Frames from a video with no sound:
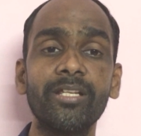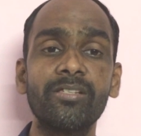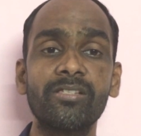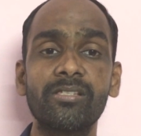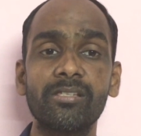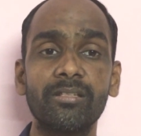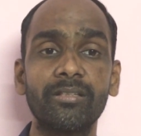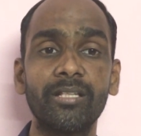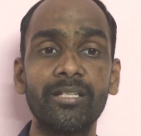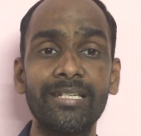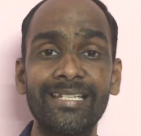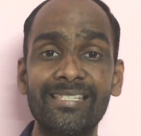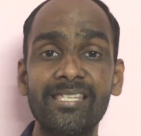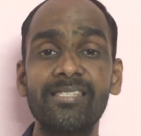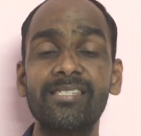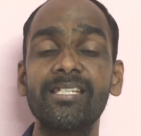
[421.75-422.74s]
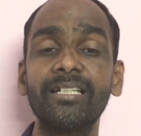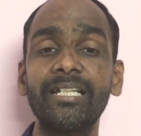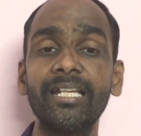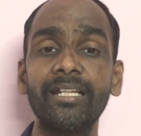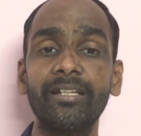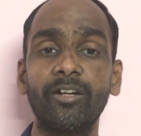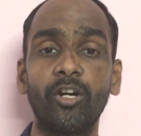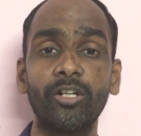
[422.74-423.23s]
is the
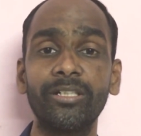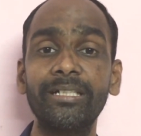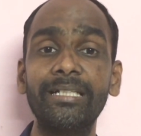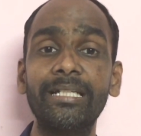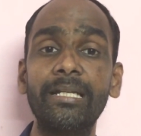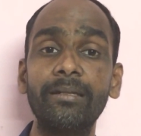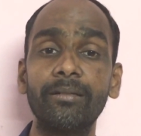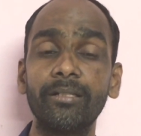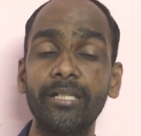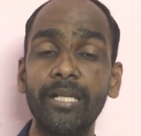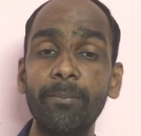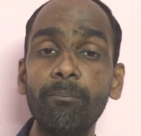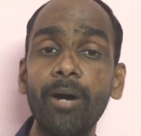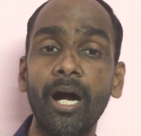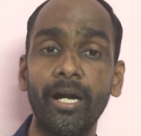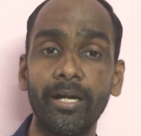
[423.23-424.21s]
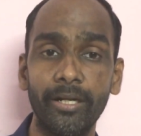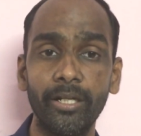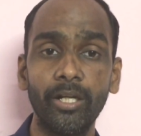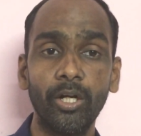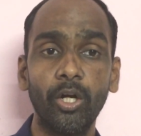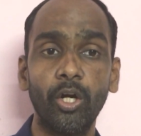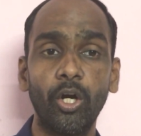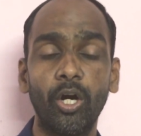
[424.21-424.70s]
necessity or the demand
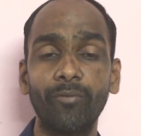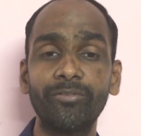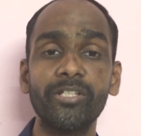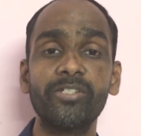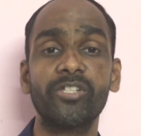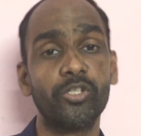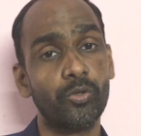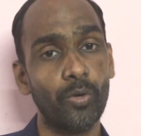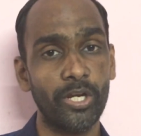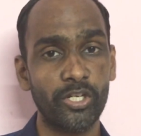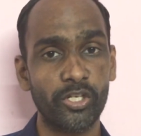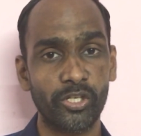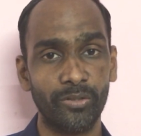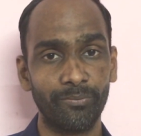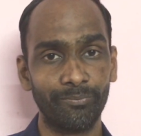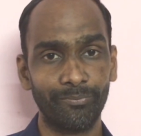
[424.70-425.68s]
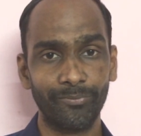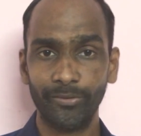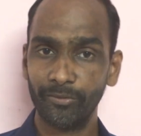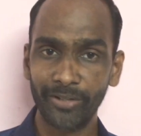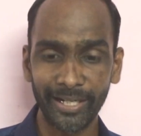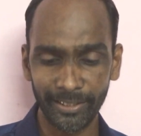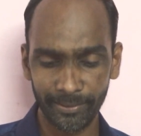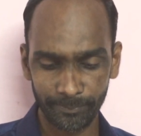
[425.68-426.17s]
of the situation,
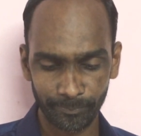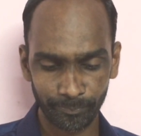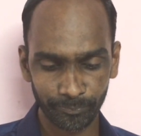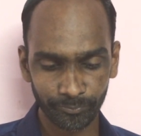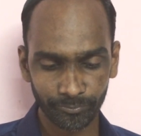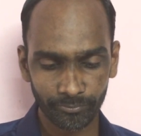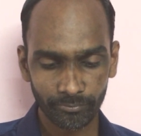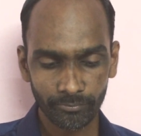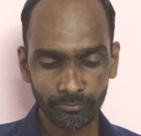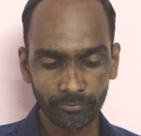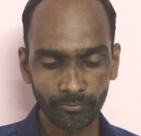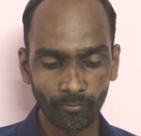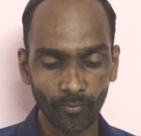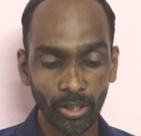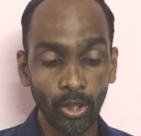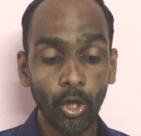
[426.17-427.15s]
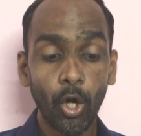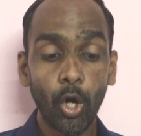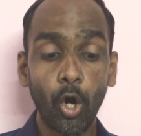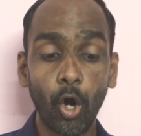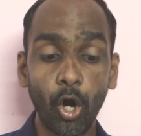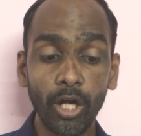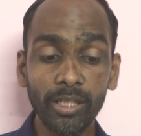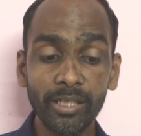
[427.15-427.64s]
right?
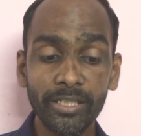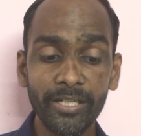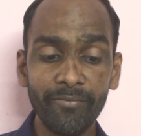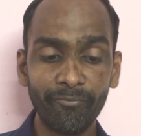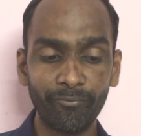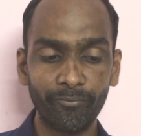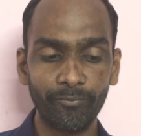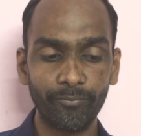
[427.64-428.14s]
Also